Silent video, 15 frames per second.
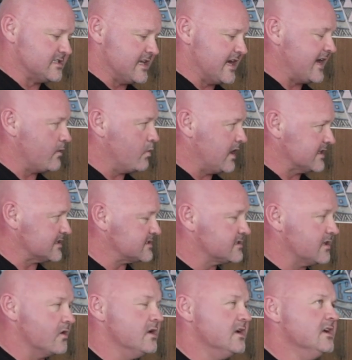is the A1s.
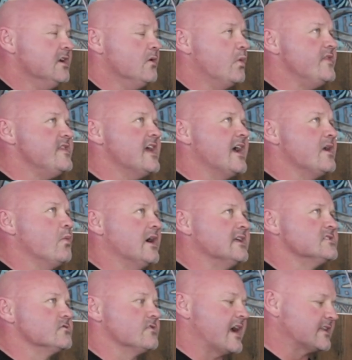So when the
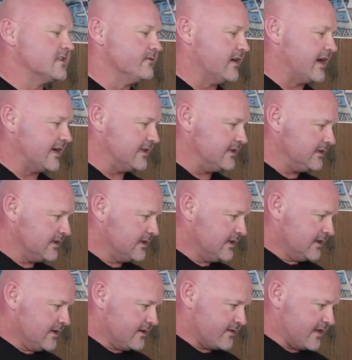A1s are activated,
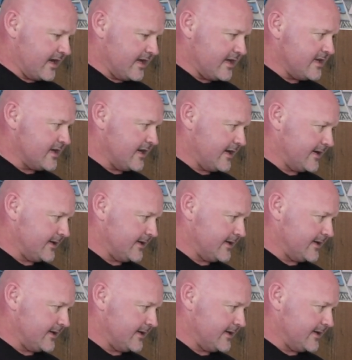they,